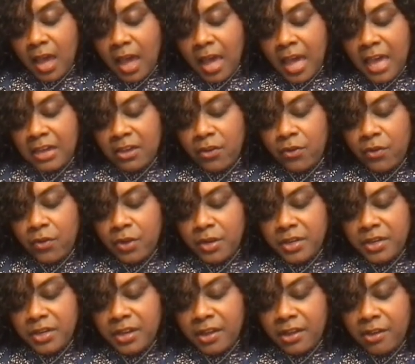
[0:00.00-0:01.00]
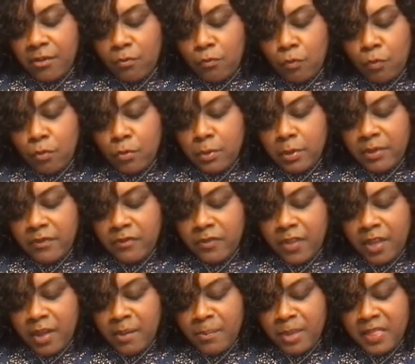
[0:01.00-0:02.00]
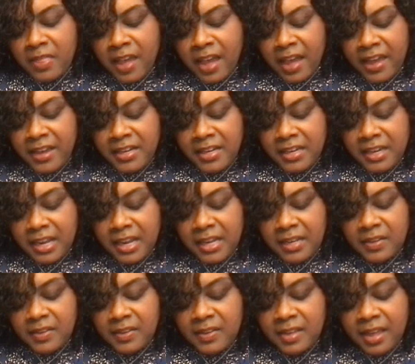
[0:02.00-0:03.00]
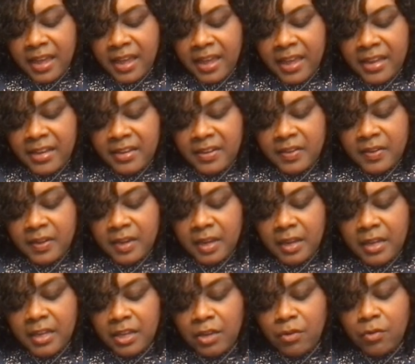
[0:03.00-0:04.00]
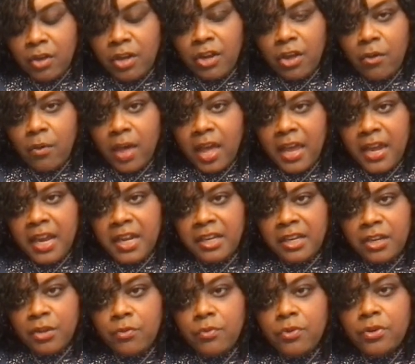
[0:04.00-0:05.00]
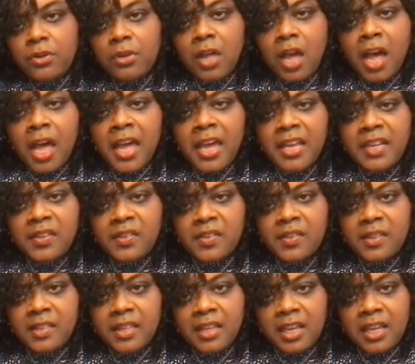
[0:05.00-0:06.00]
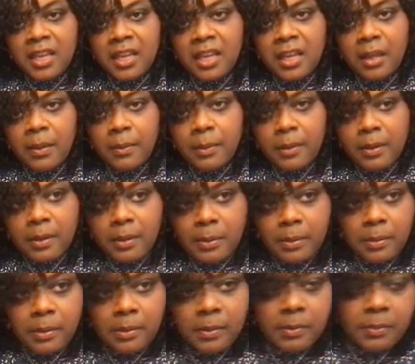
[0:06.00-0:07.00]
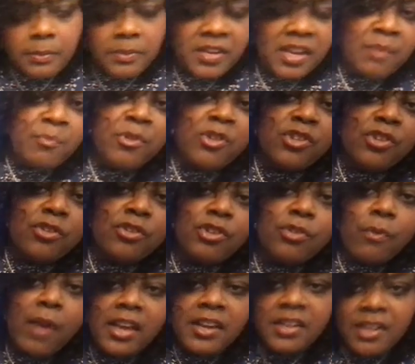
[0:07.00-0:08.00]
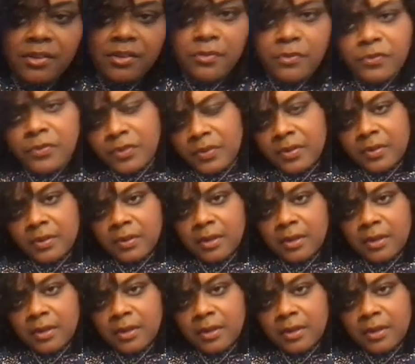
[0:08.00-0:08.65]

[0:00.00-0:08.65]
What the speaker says: A good rule of thumb in that is that you can go ahead and utilize the temperature directives